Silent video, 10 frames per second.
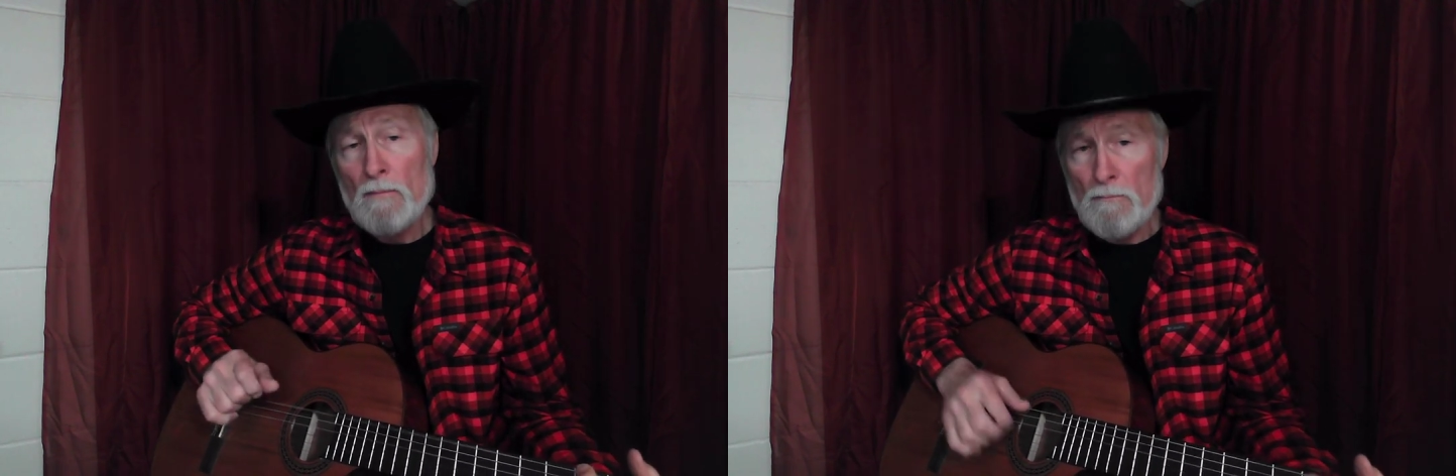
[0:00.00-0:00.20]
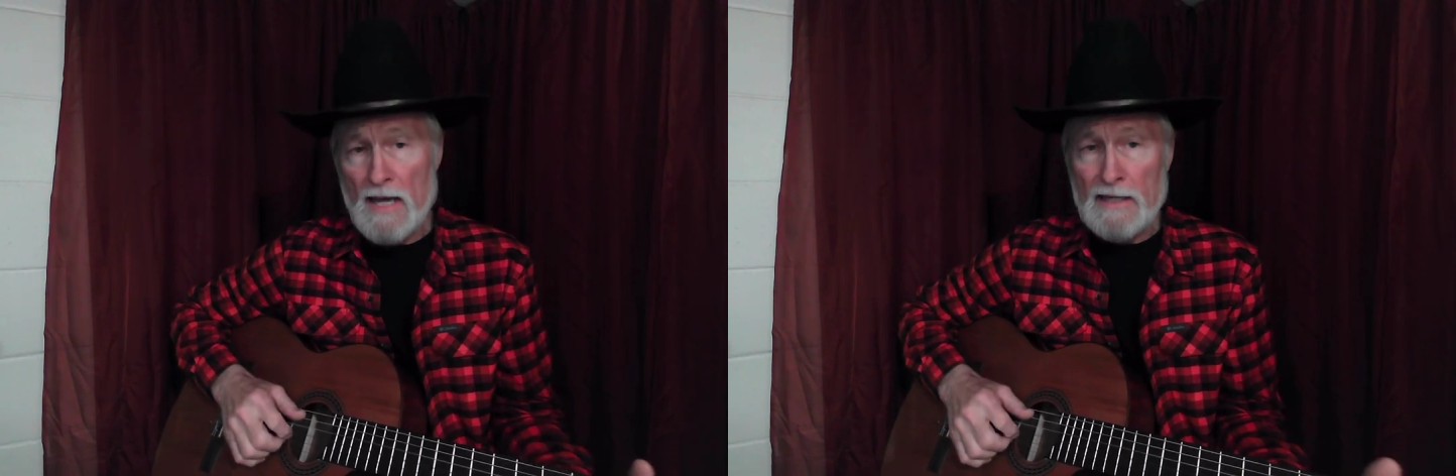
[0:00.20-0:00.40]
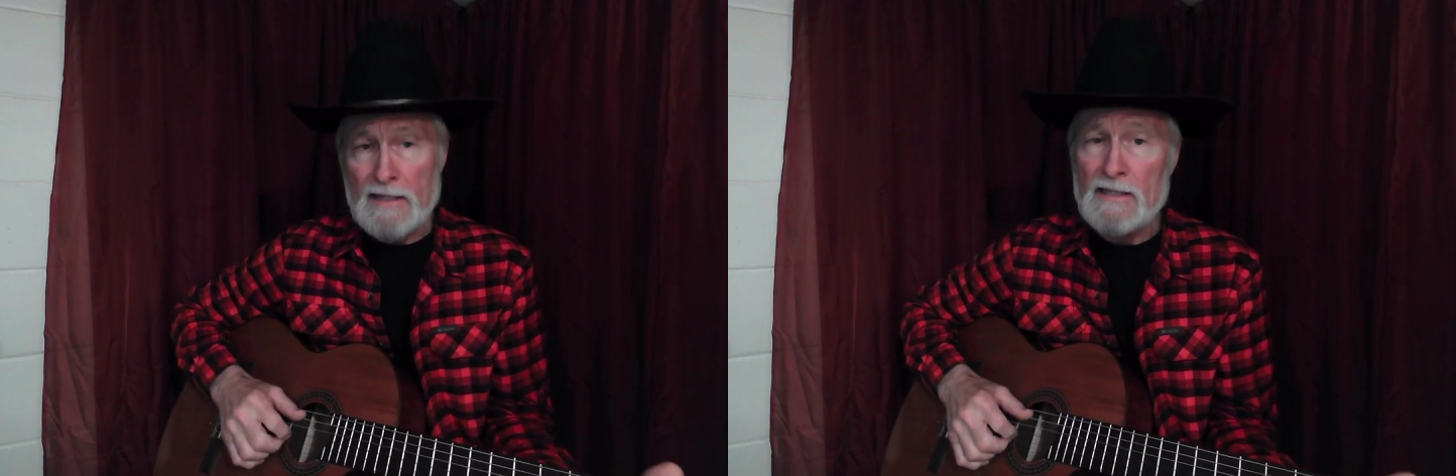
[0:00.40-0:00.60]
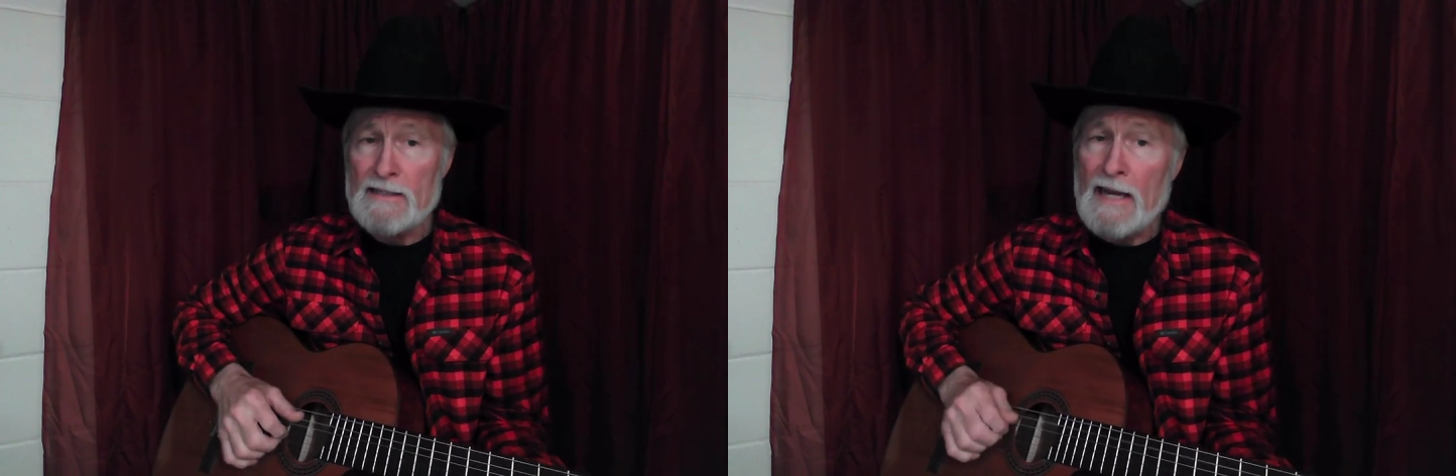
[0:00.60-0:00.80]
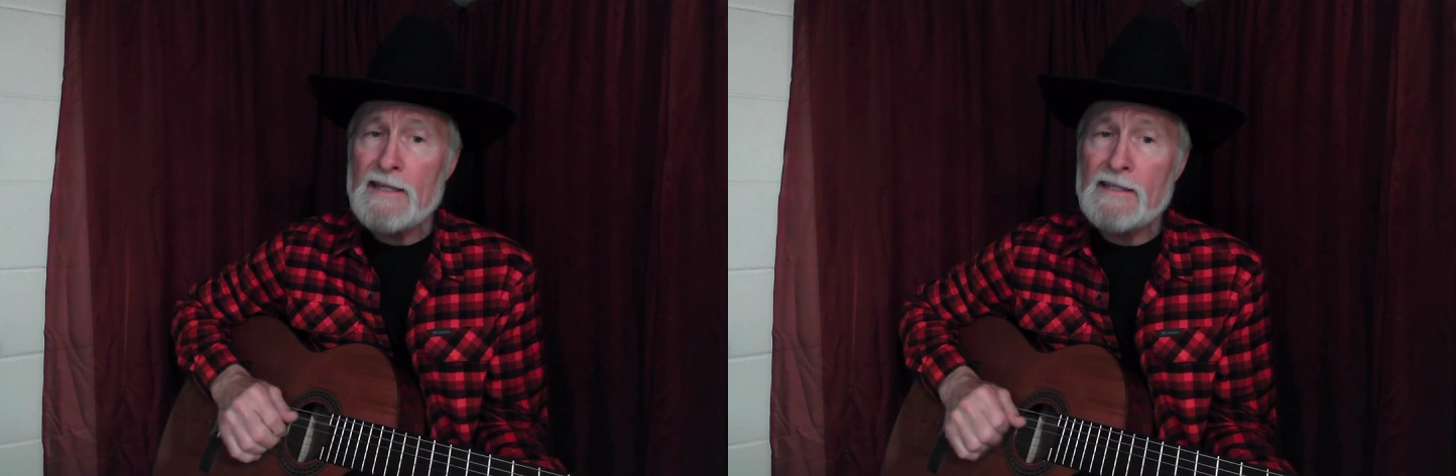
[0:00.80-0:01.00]
Back
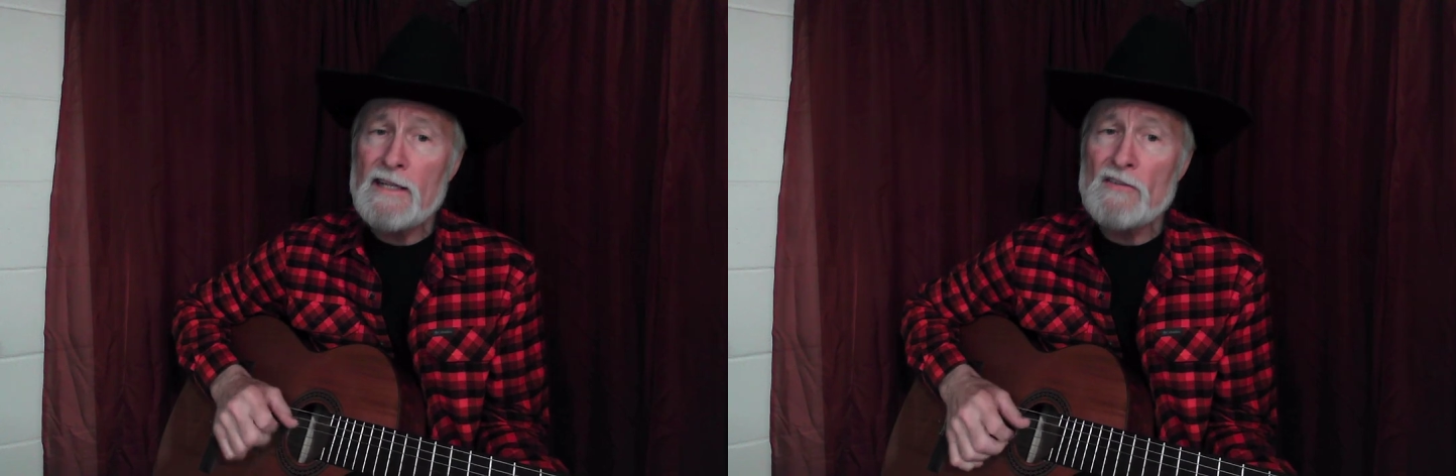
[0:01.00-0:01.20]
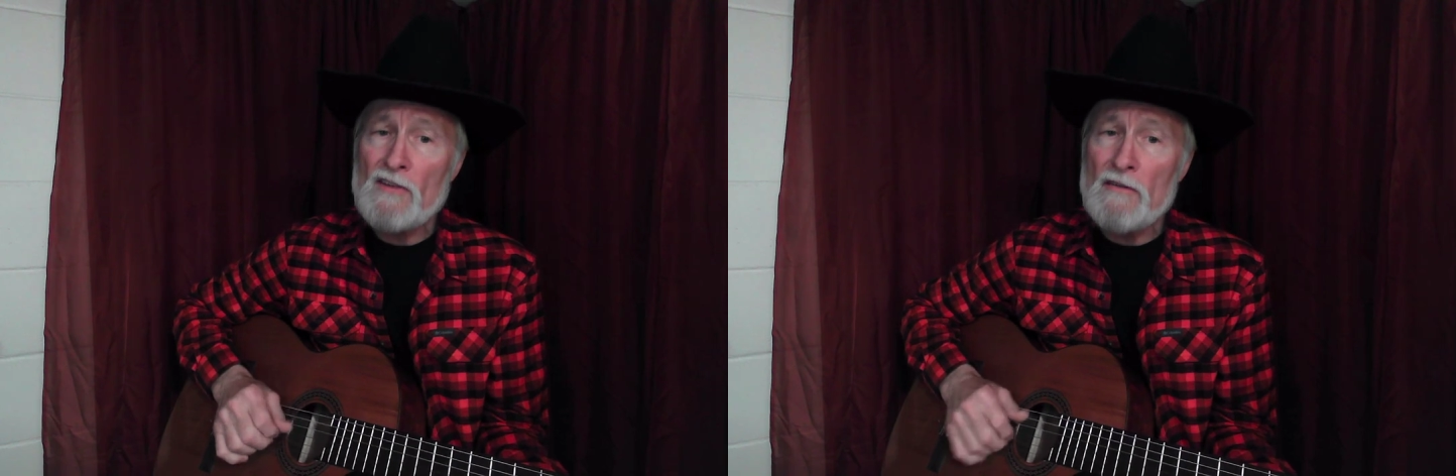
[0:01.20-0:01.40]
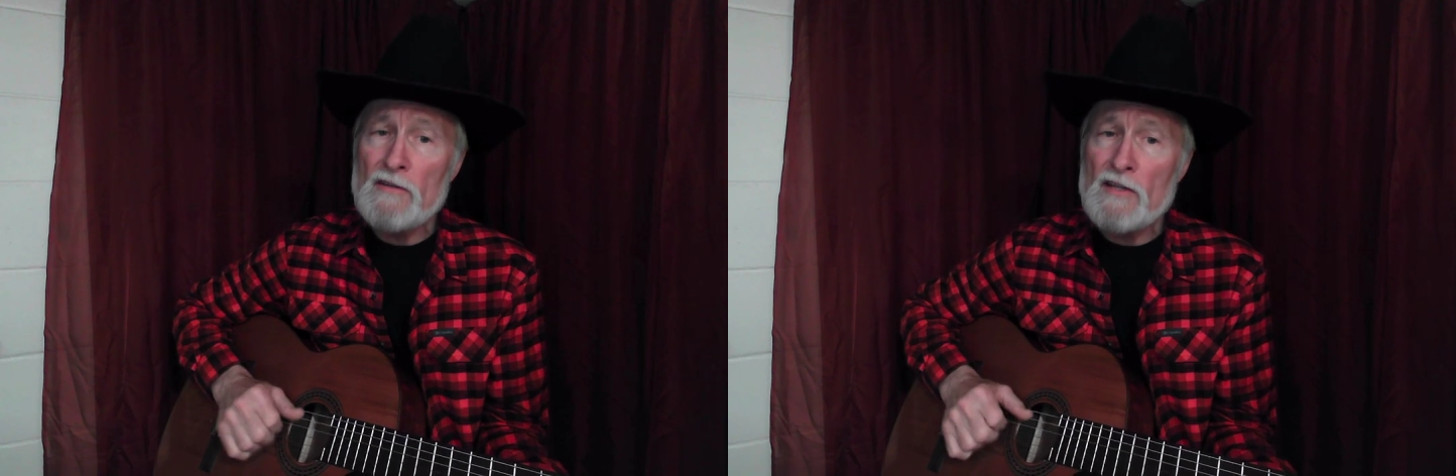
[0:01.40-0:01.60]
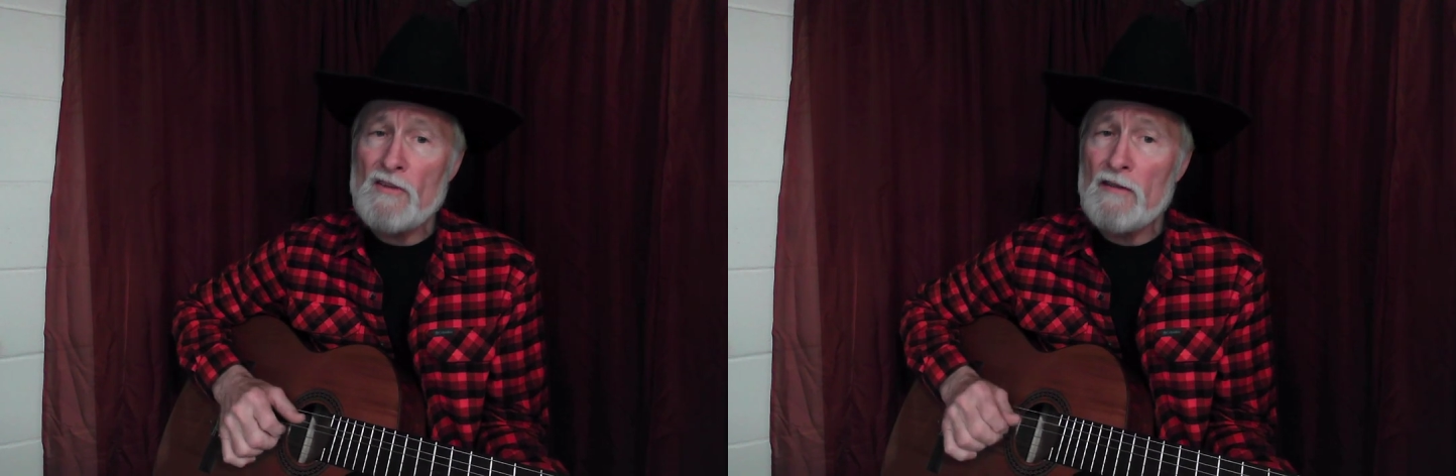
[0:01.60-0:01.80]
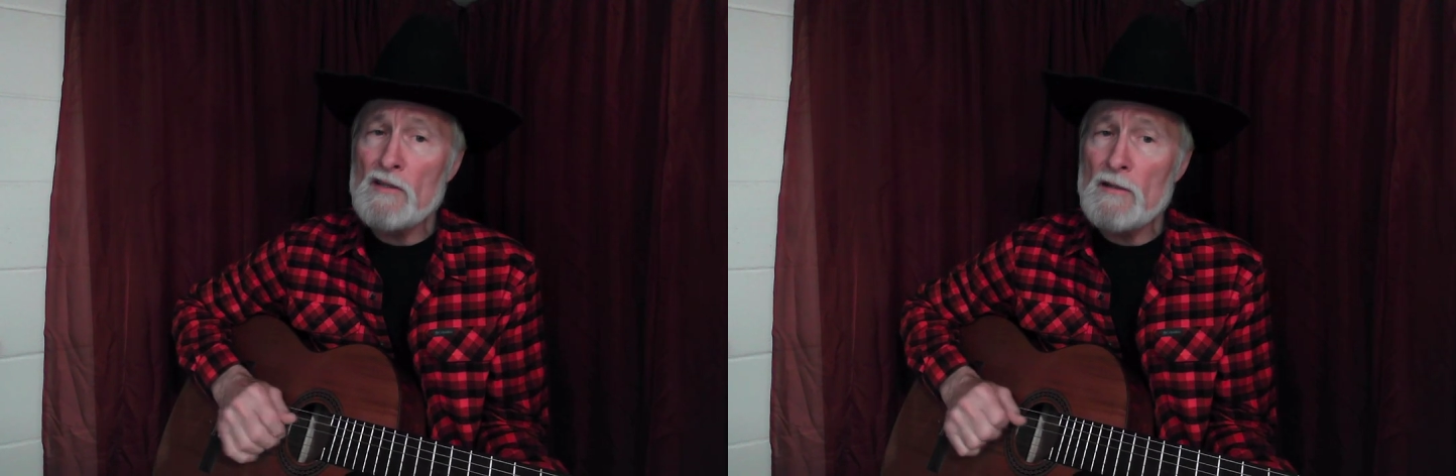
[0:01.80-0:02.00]
in
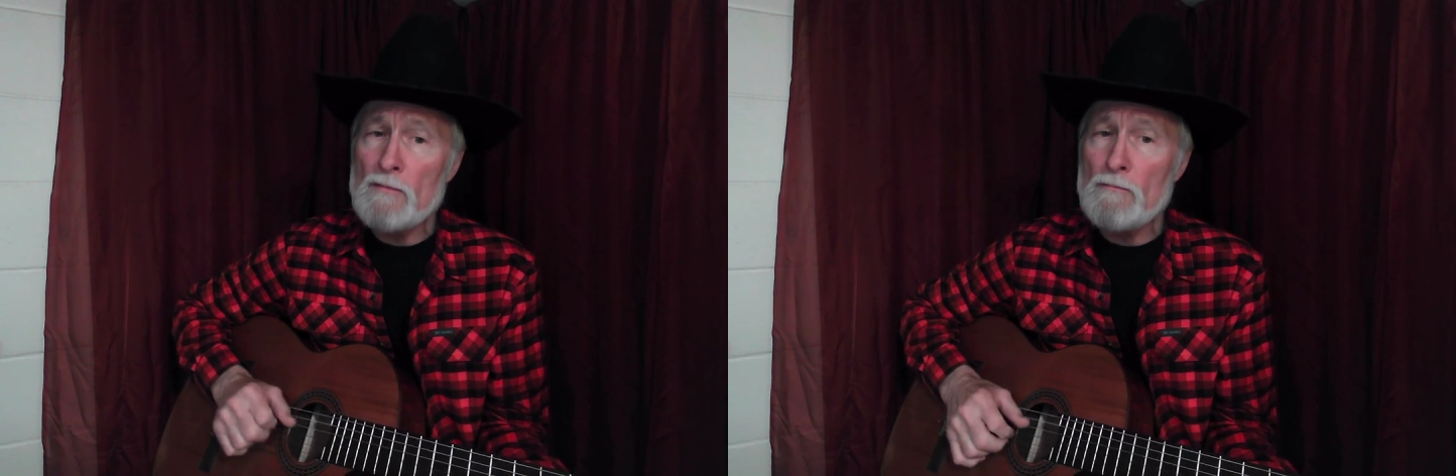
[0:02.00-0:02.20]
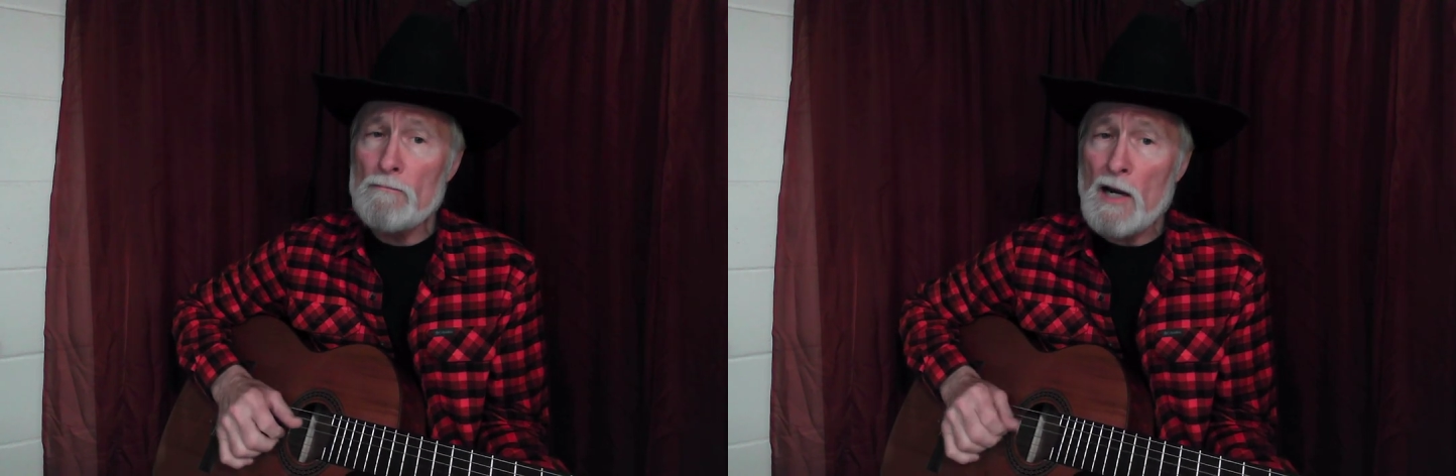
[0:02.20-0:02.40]
1977,